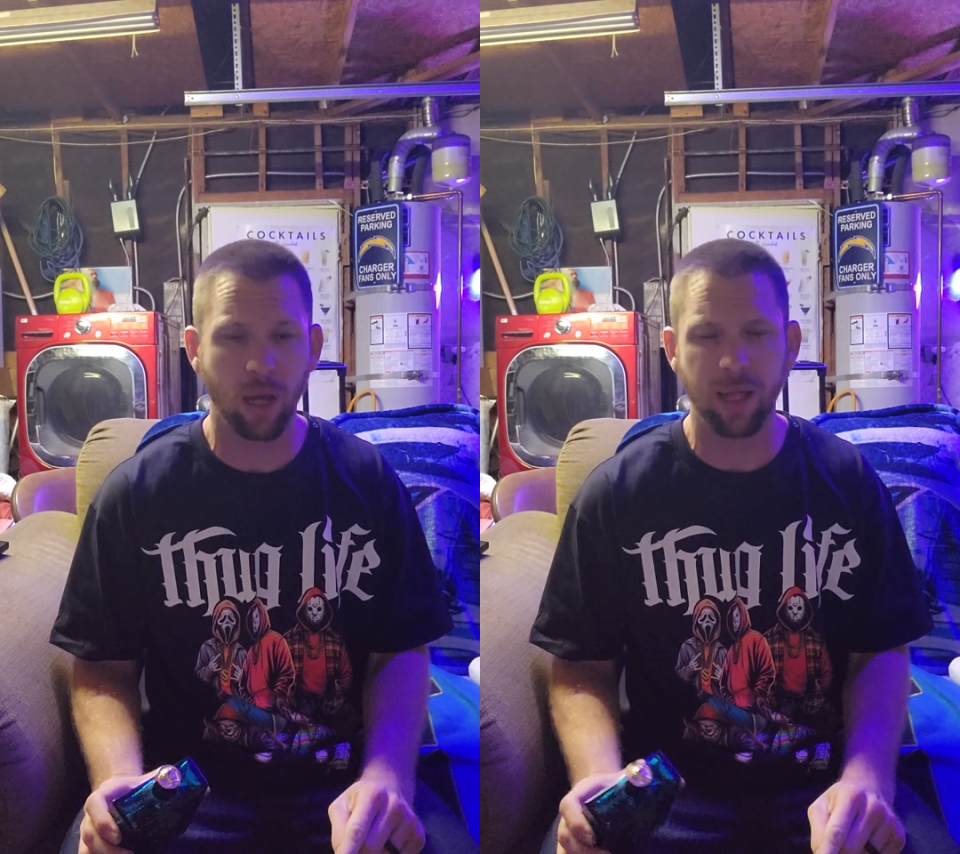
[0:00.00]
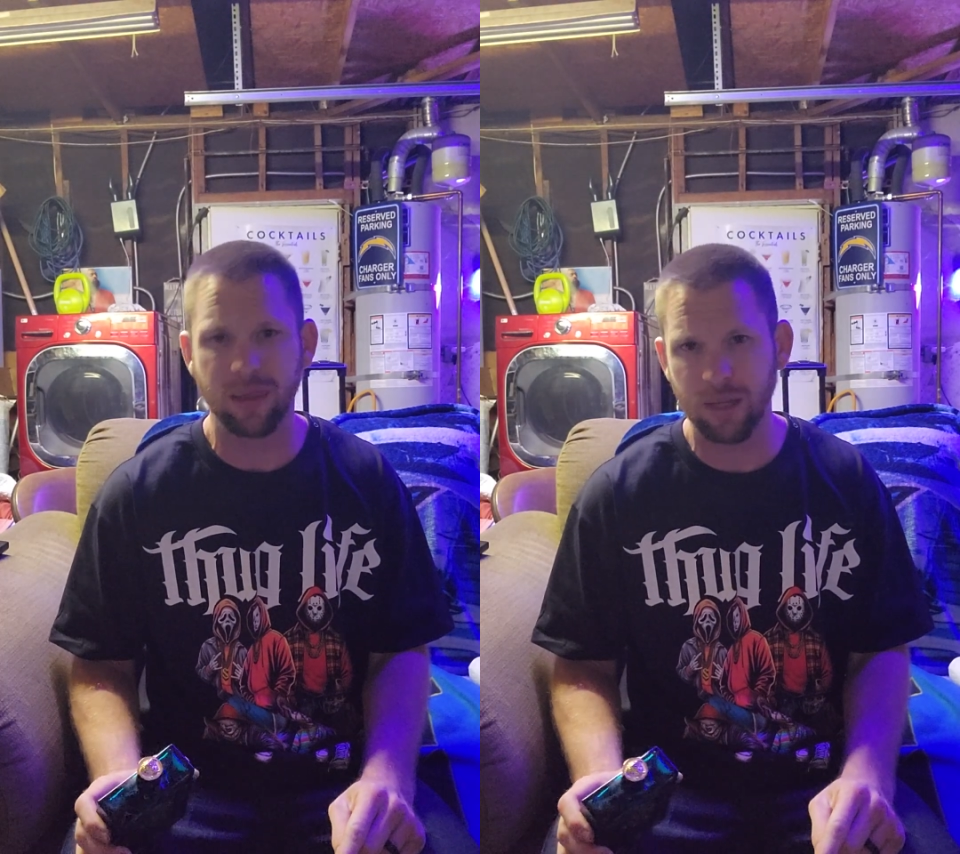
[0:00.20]

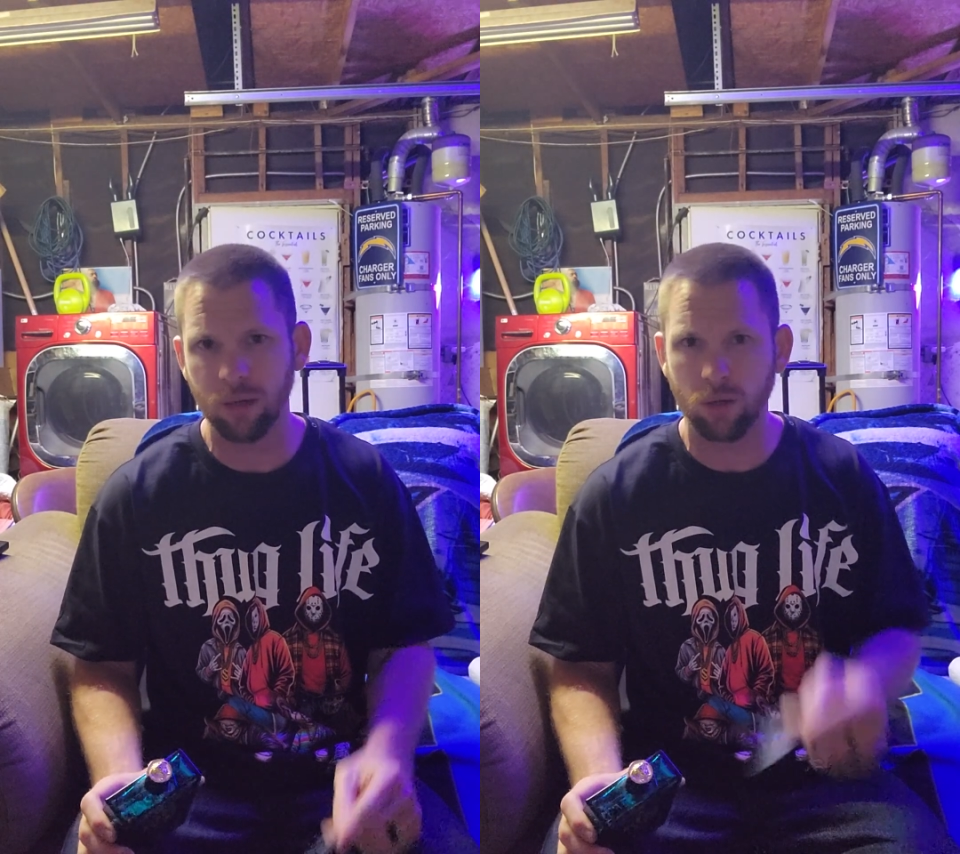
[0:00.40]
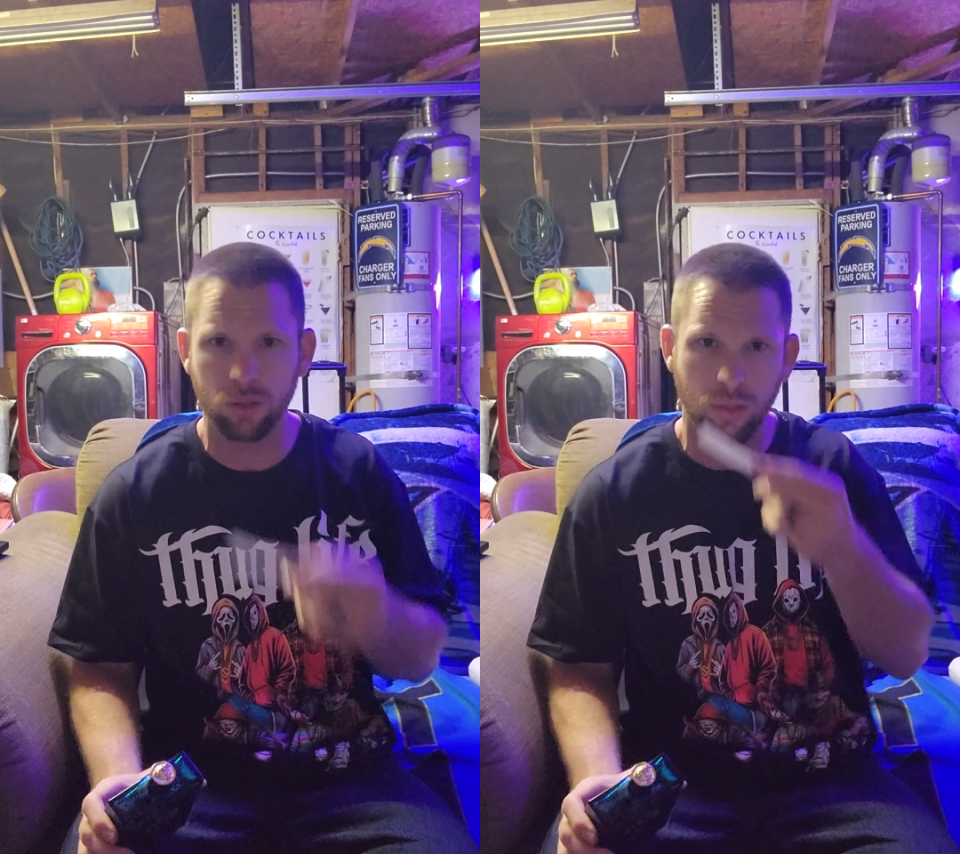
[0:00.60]
I think
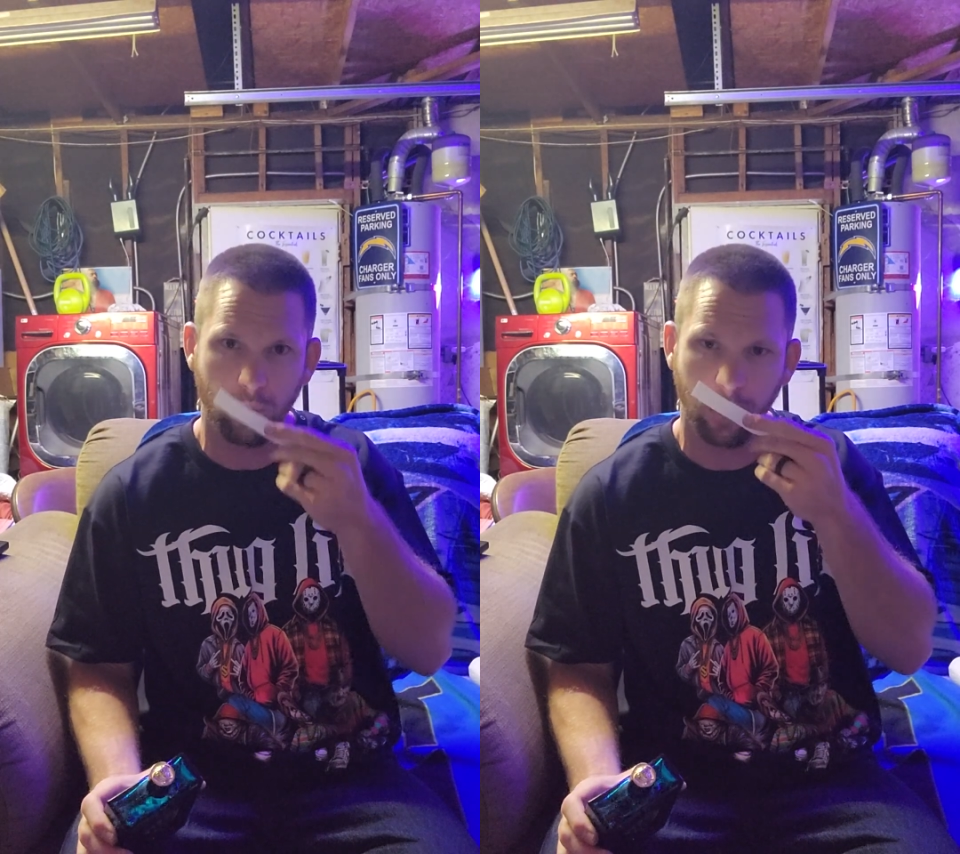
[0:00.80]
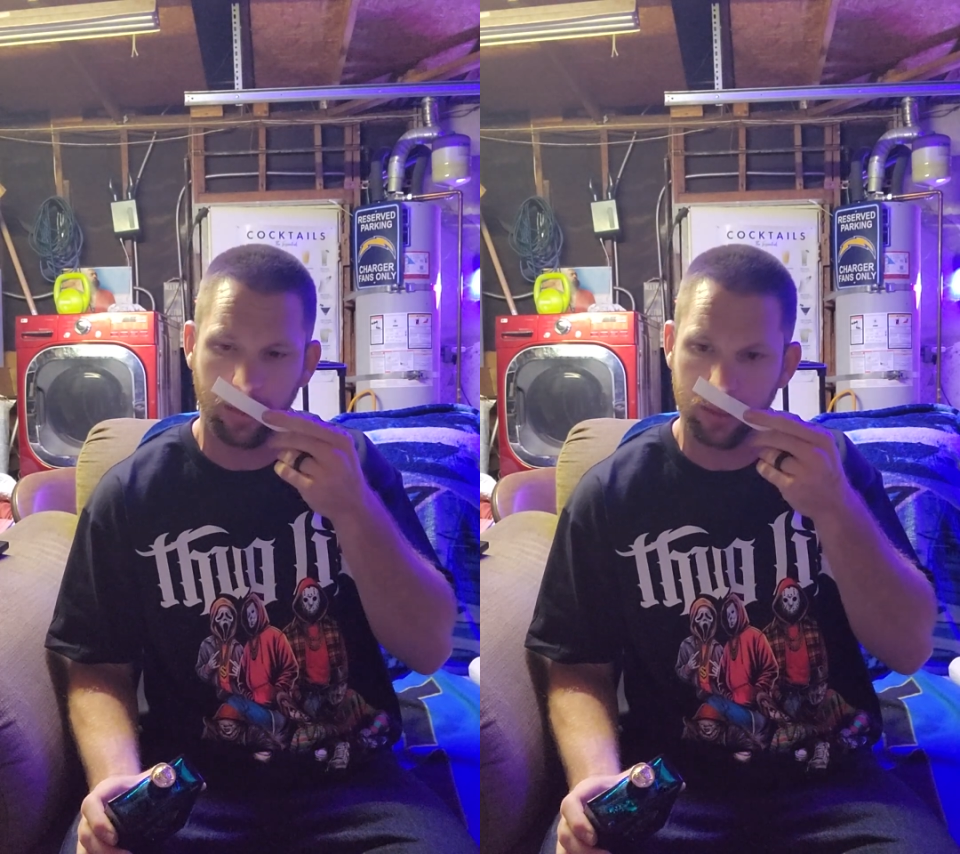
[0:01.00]
girls
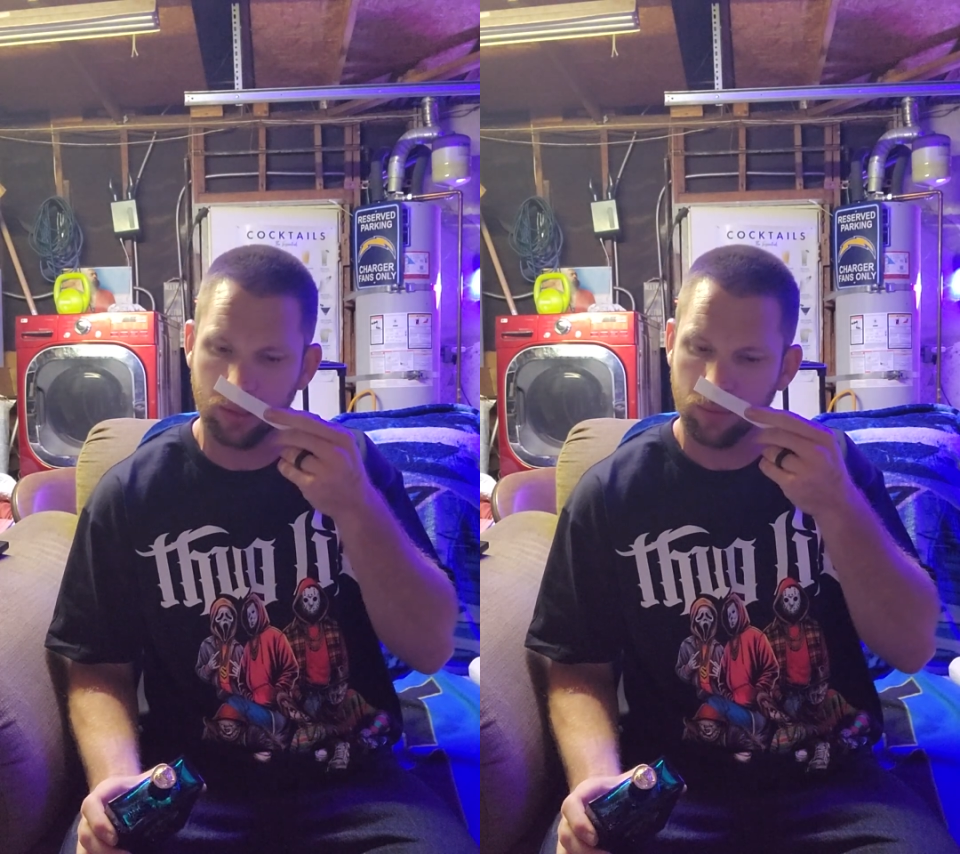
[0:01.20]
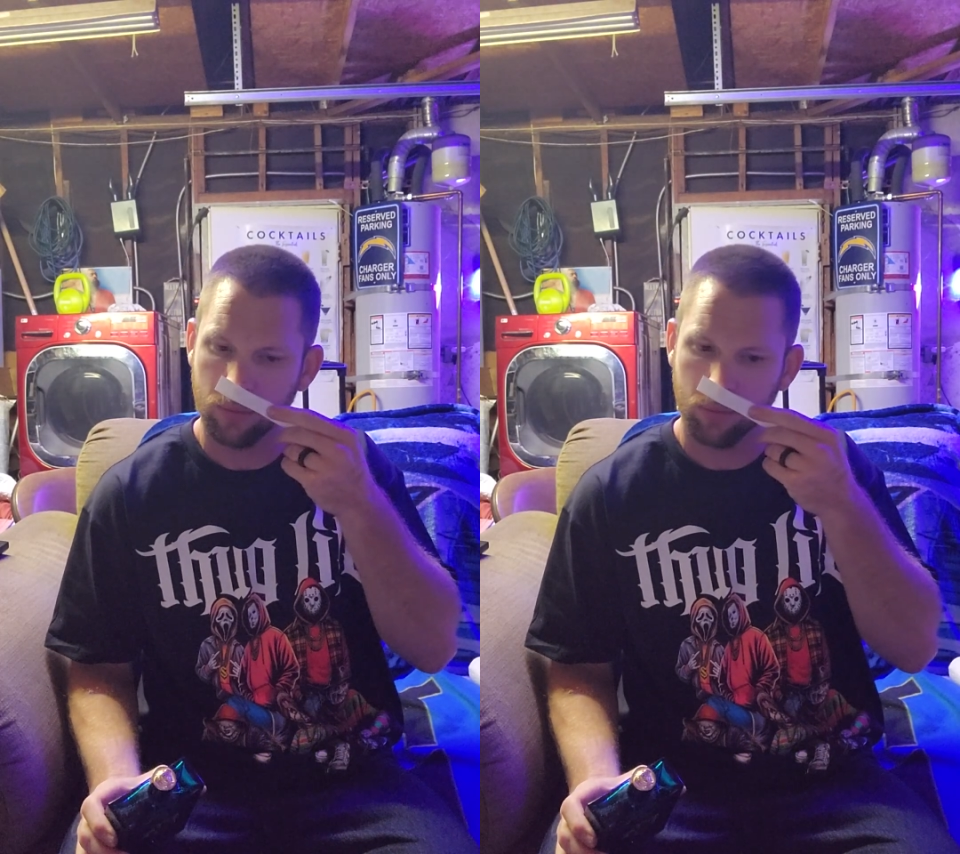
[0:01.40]
could wear this.